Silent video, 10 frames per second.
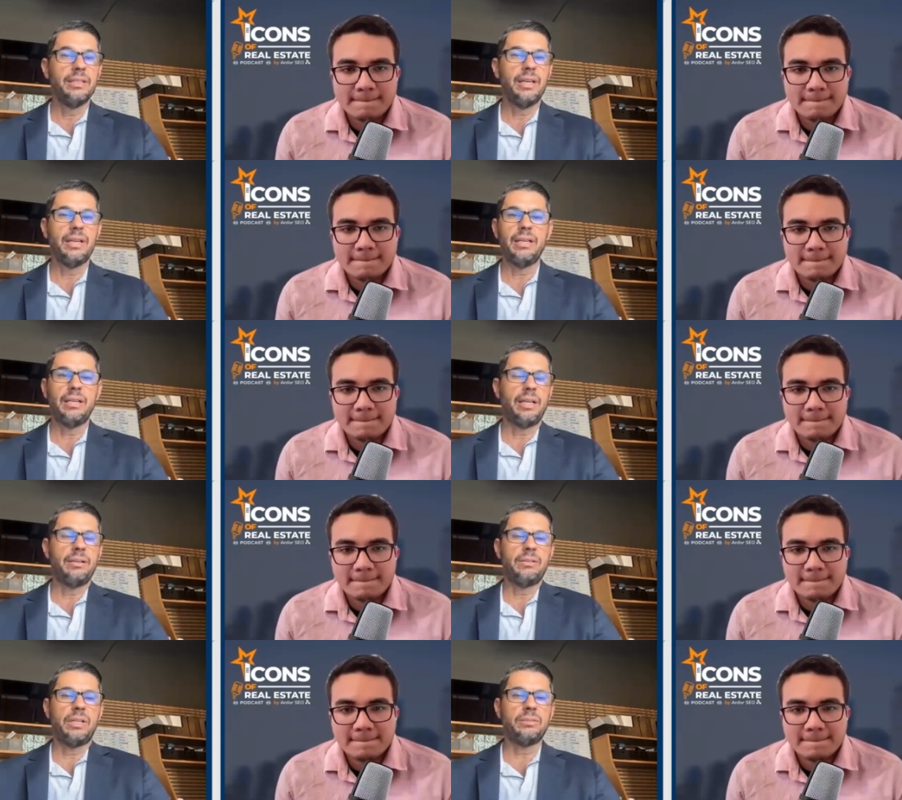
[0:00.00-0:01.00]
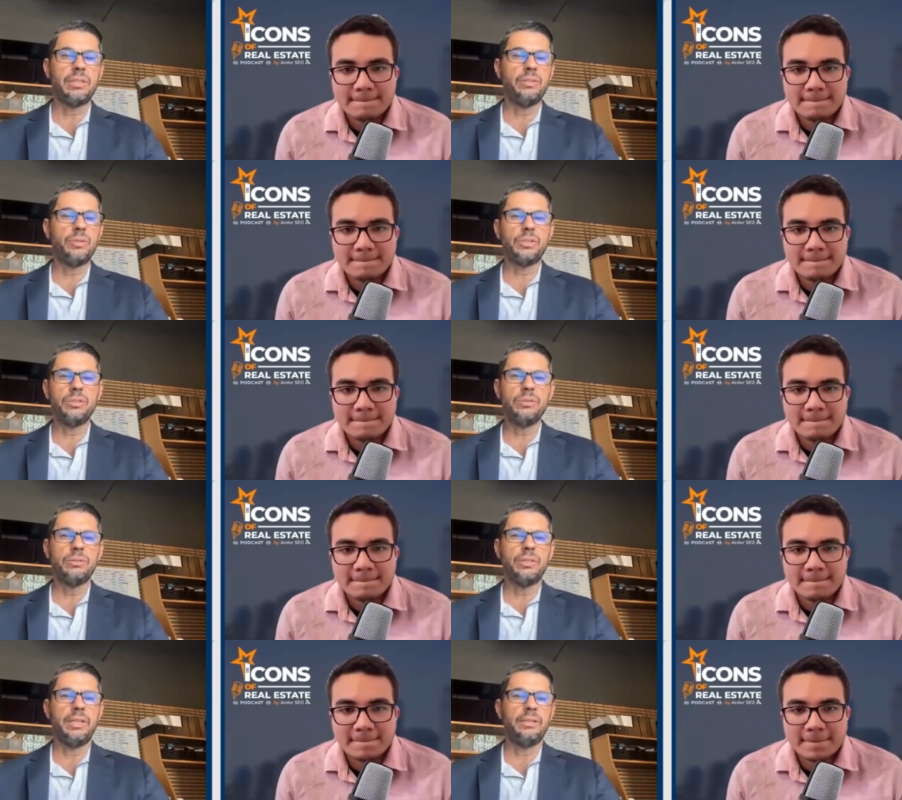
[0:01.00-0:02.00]
Speaker 1: I'll tell you what to
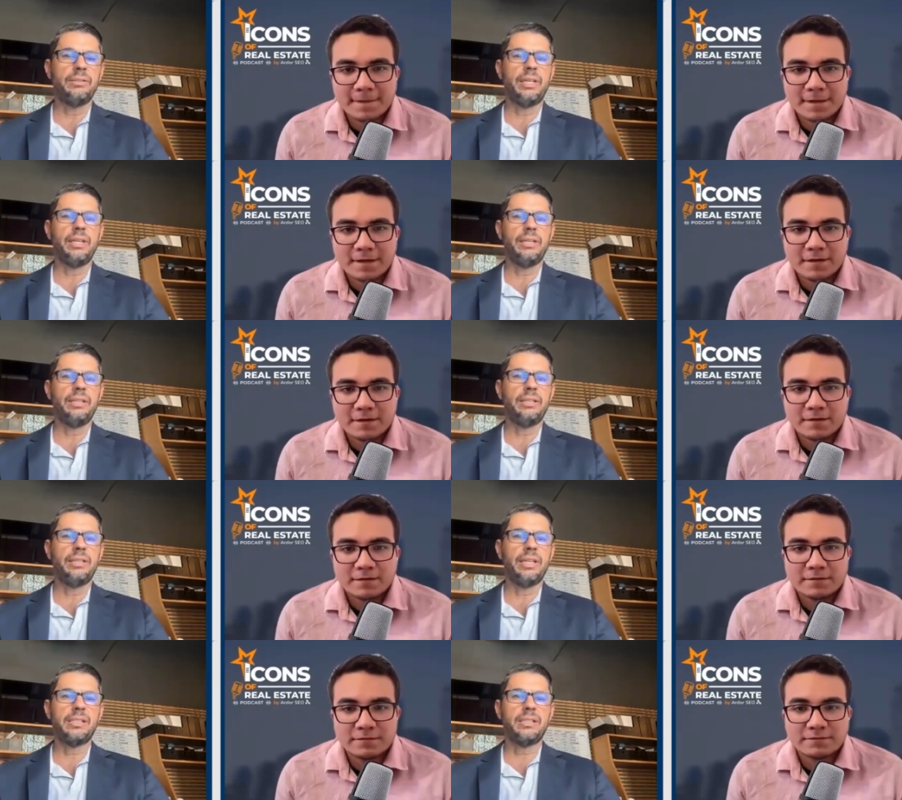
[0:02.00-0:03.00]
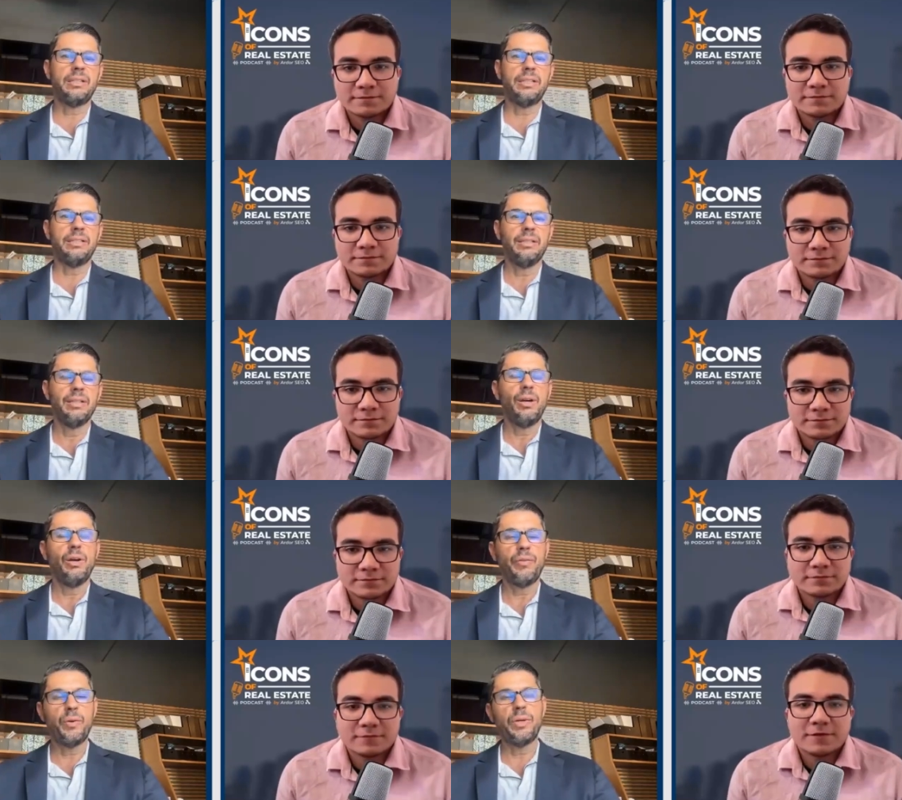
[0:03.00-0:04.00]
do and you can get started.
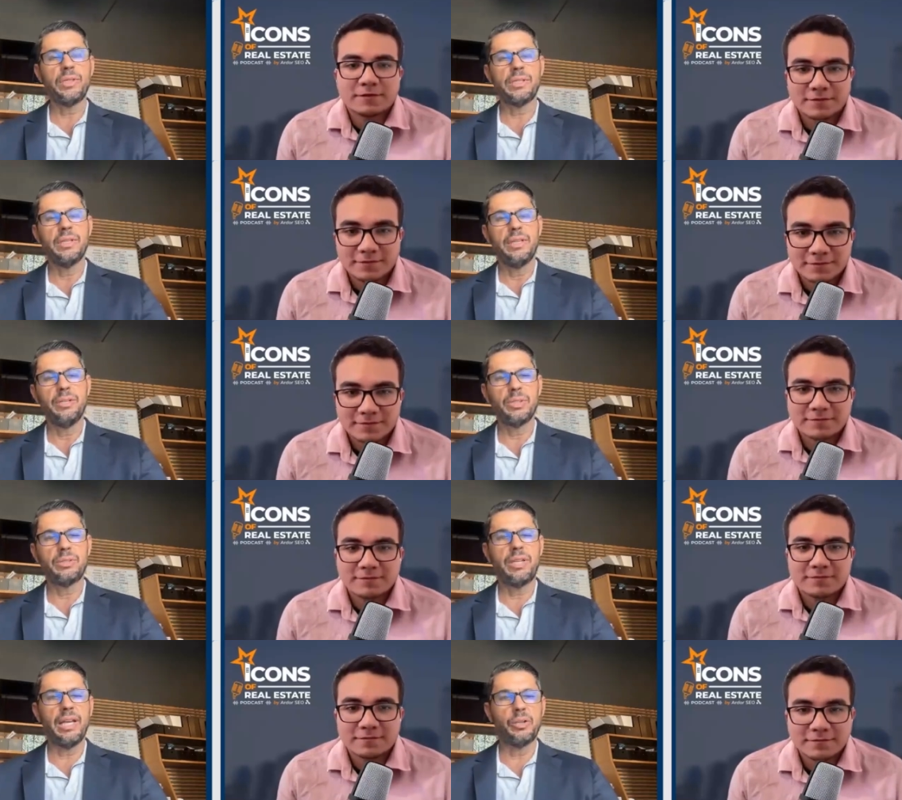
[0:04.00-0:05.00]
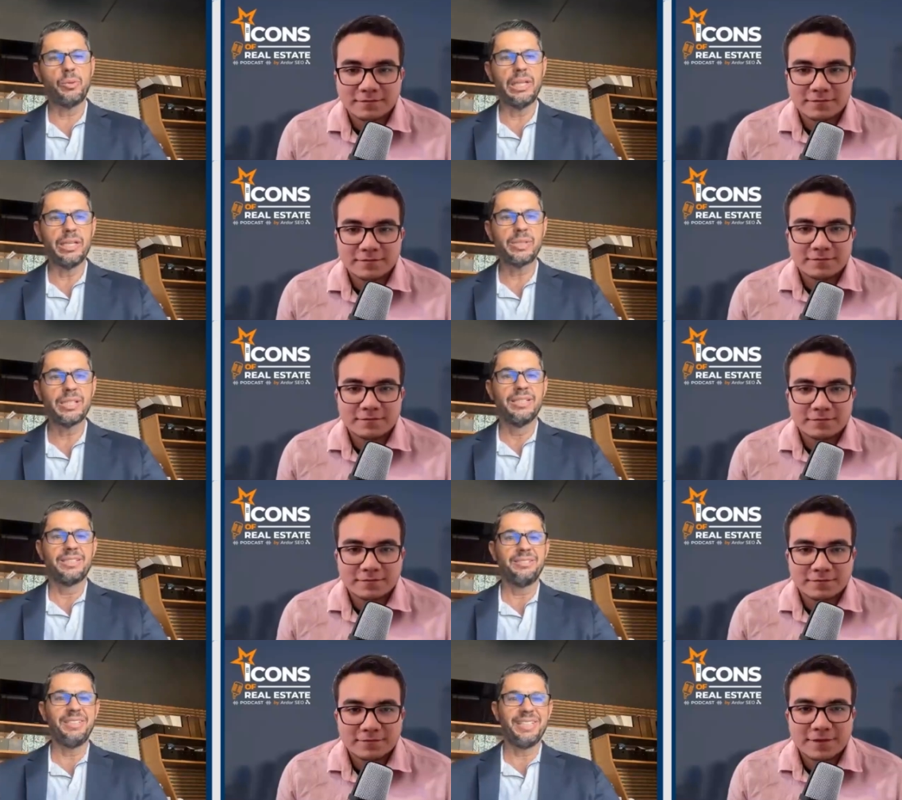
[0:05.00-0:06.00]
Of course, he was a Keller Williams,
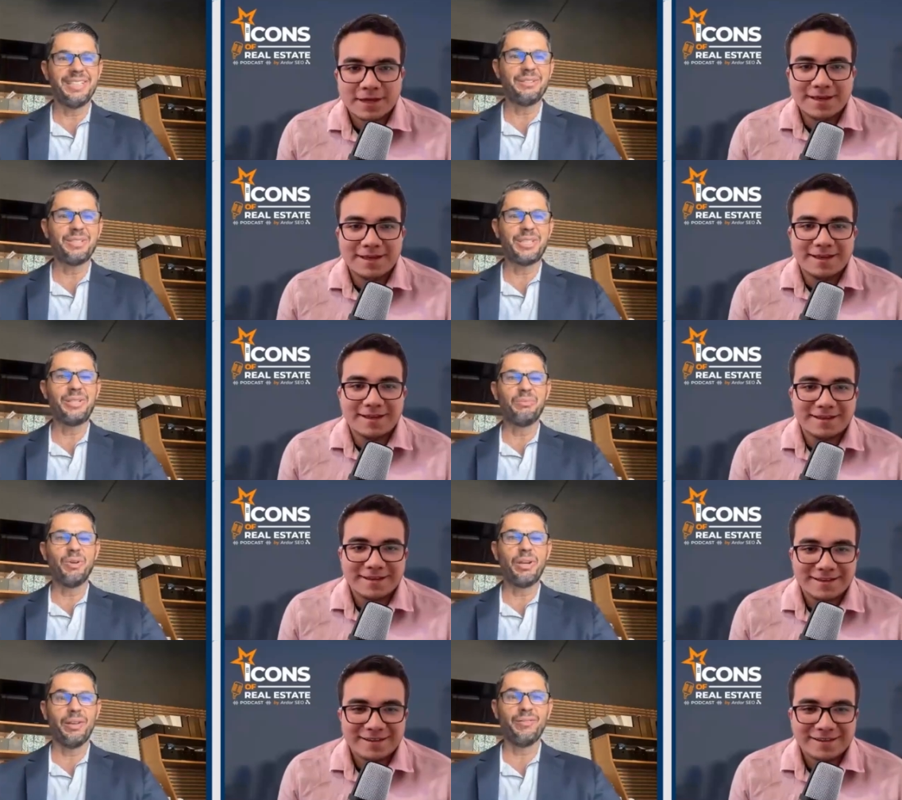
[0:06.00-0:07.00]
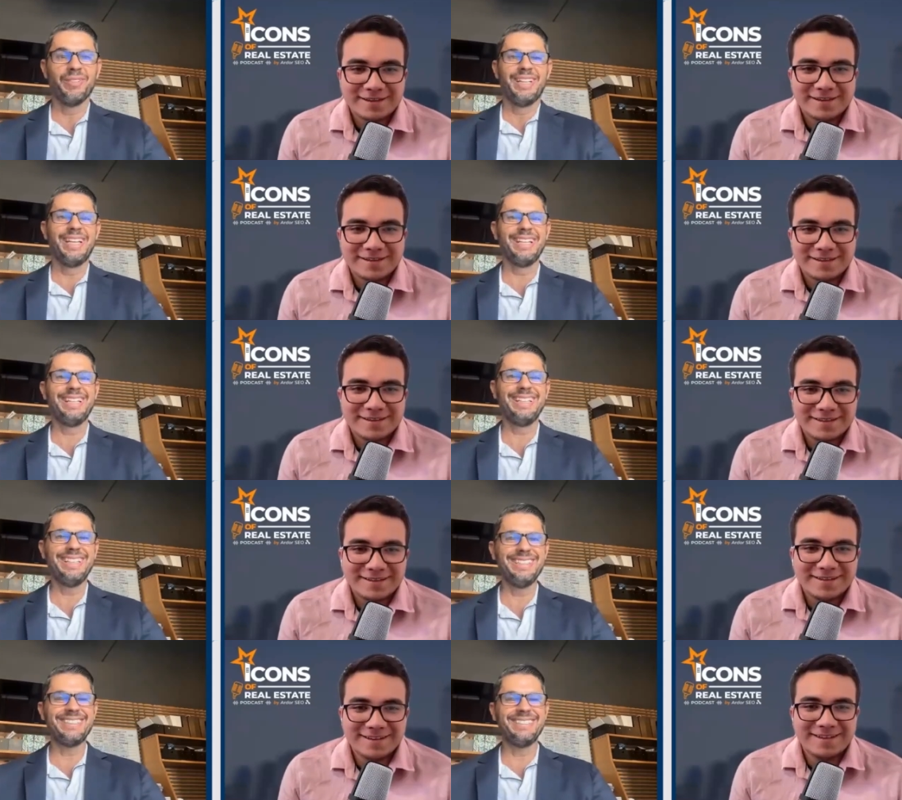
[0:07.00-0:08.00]
so he had the ulterior motive
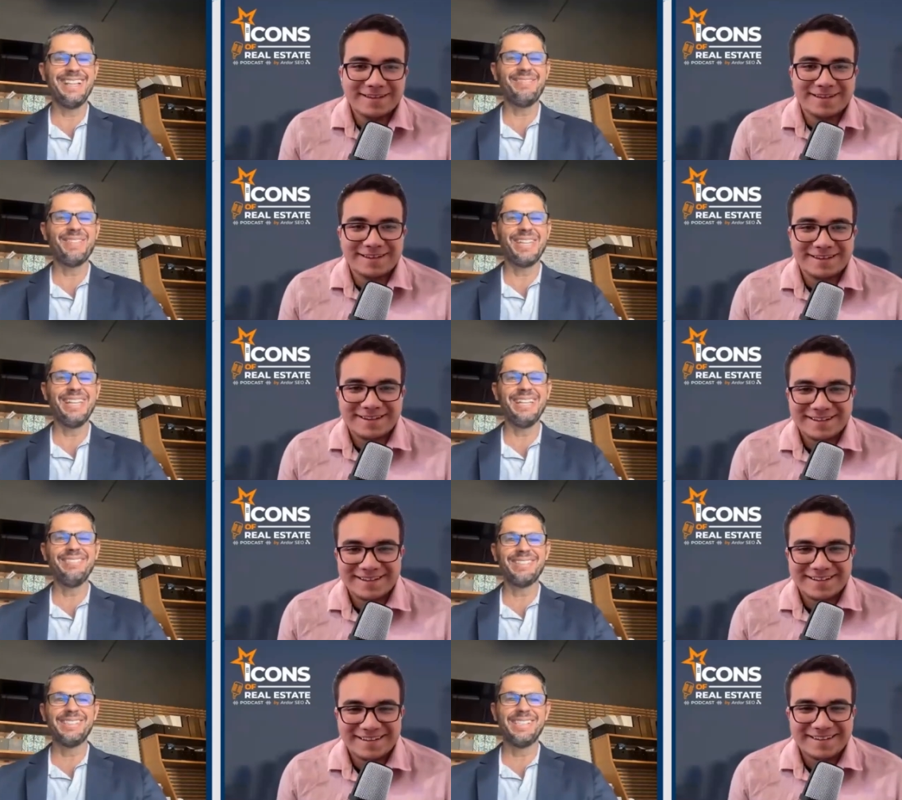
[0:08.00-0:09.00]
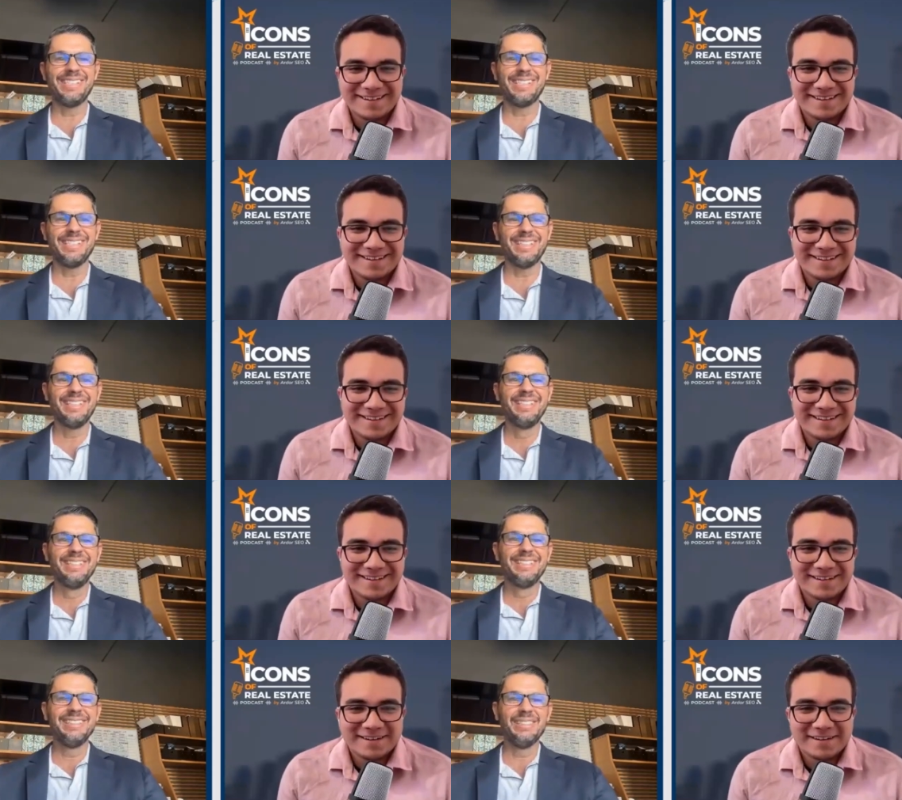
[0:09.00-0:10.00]
to have me in because there's a,
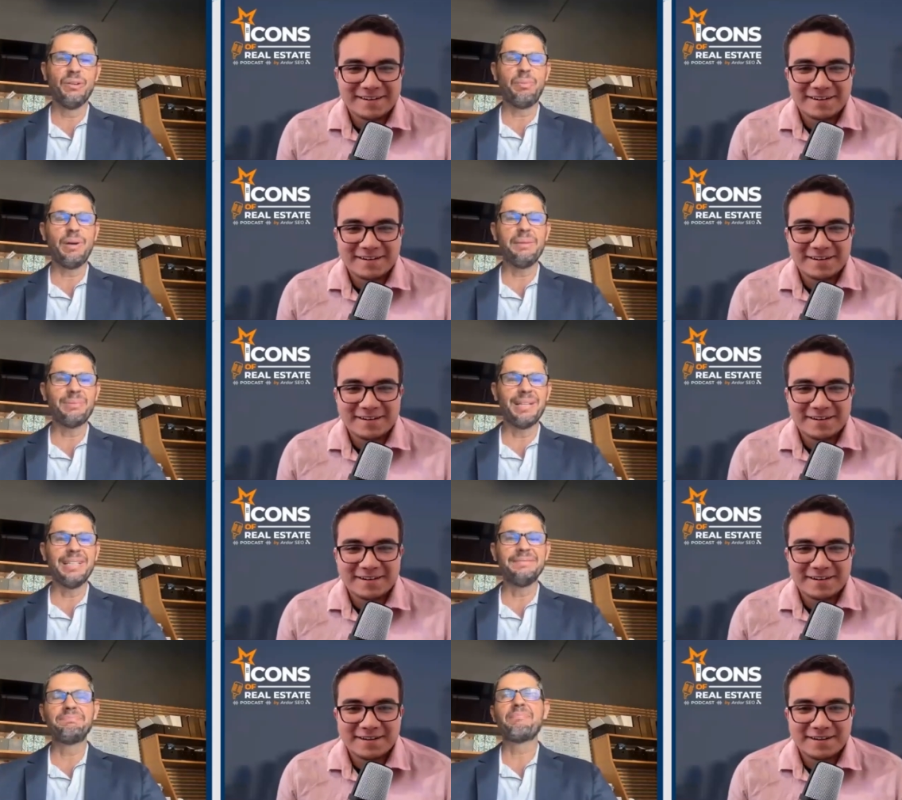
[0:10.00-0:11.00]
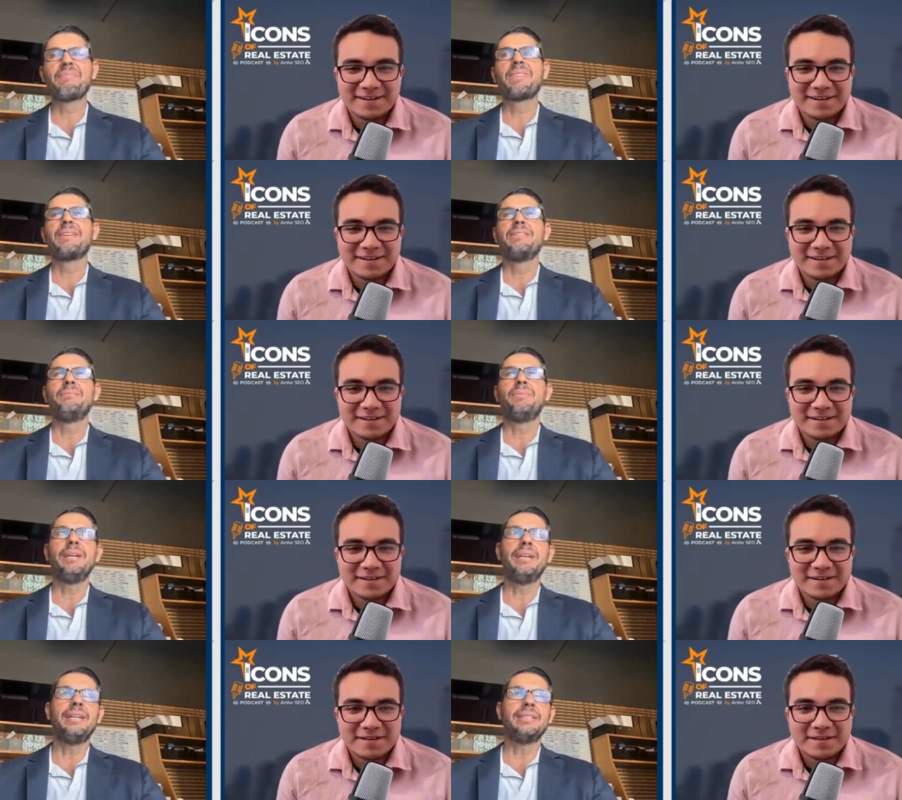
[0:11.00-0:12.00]
pipeline.
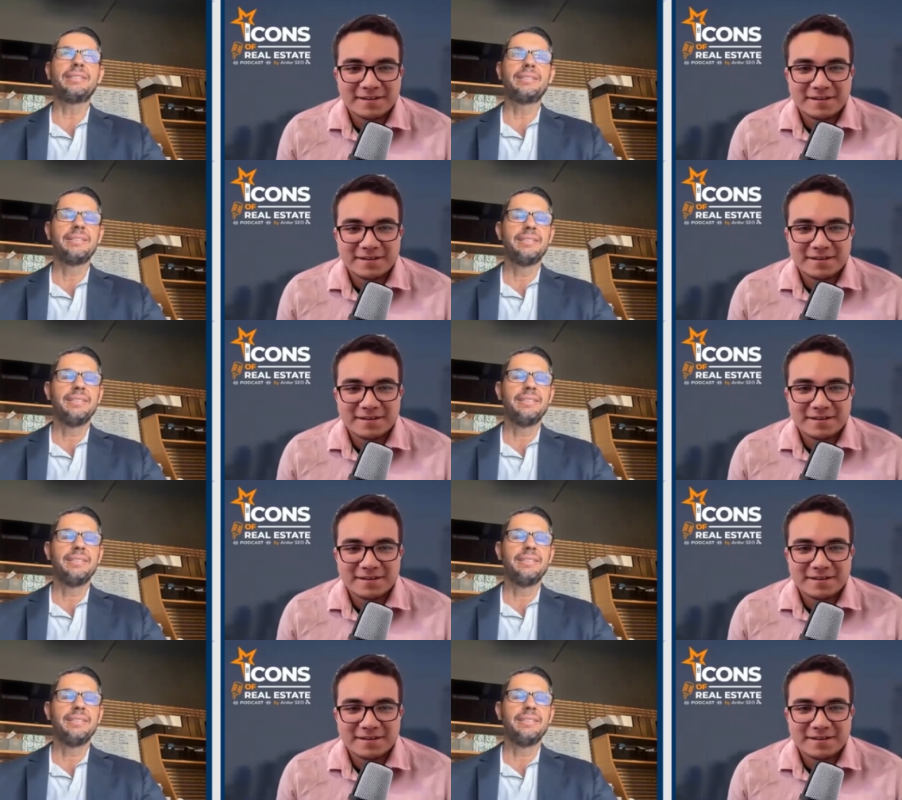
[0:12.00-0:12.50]
But